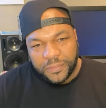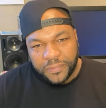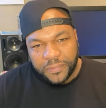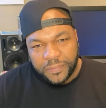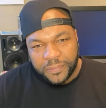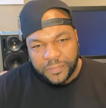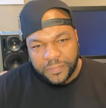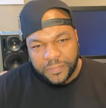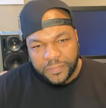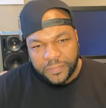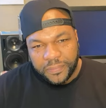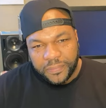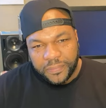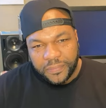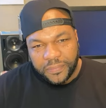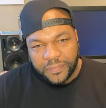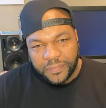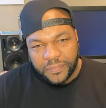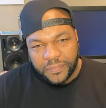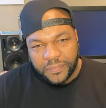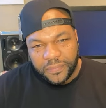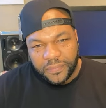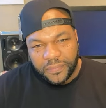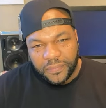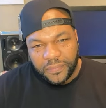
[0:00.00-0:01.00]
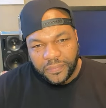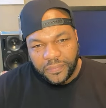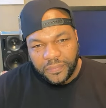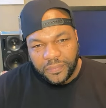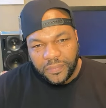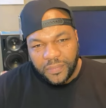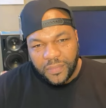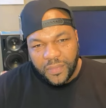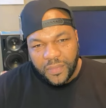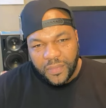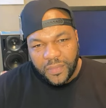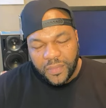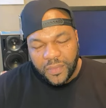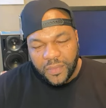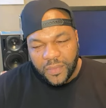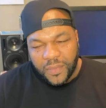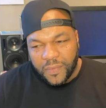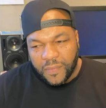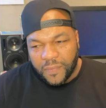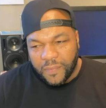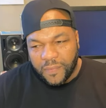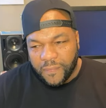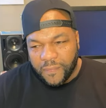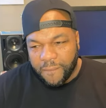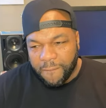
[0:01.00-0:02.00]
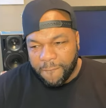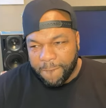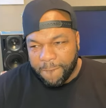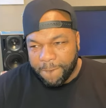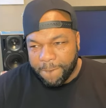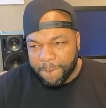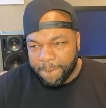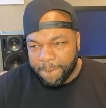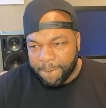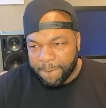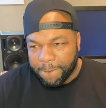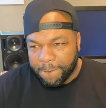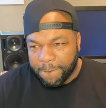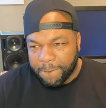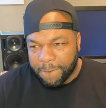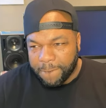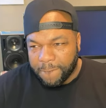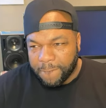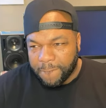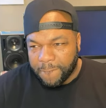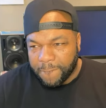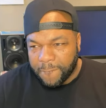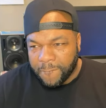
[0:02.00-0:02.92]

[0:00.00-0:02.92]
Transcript: (no one is talking)